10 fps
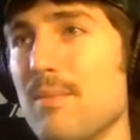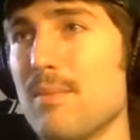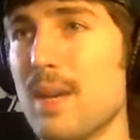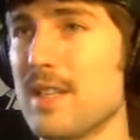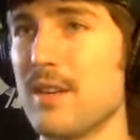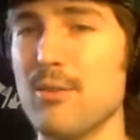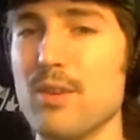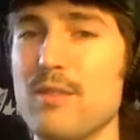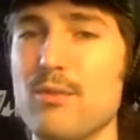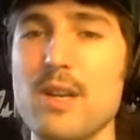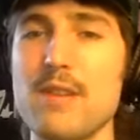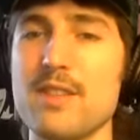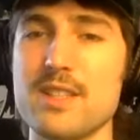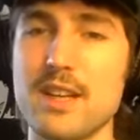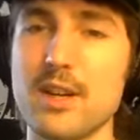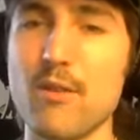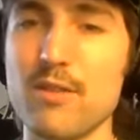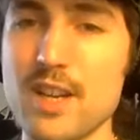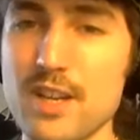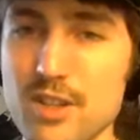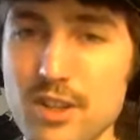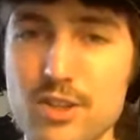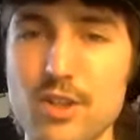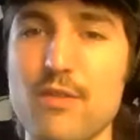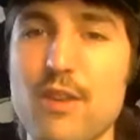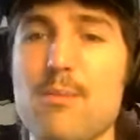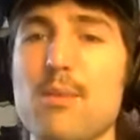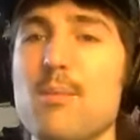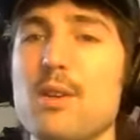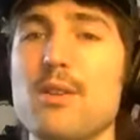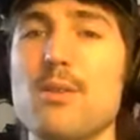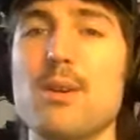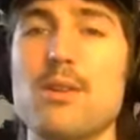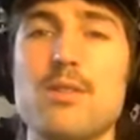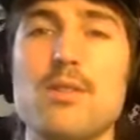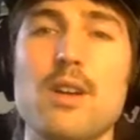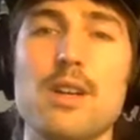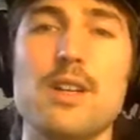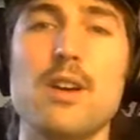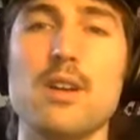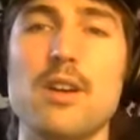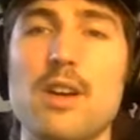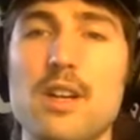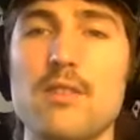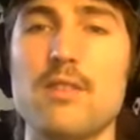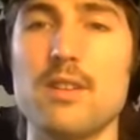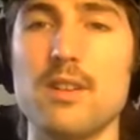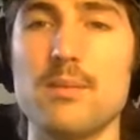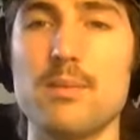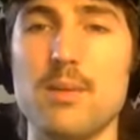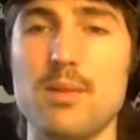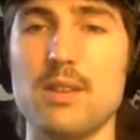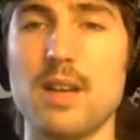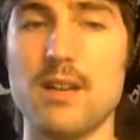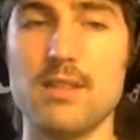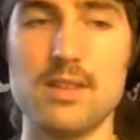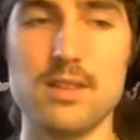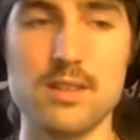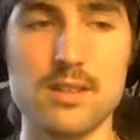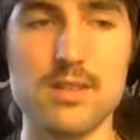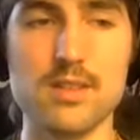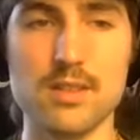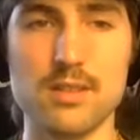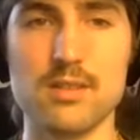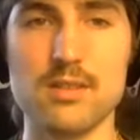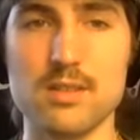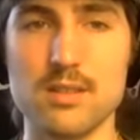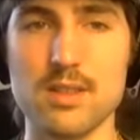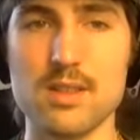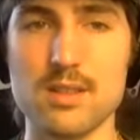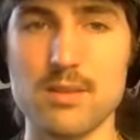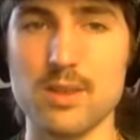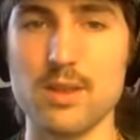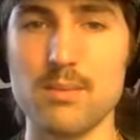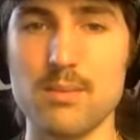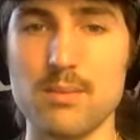basically revisiting a conversation that should have happened, but you were both too like young and naive to be able to have it. So that's the vibe.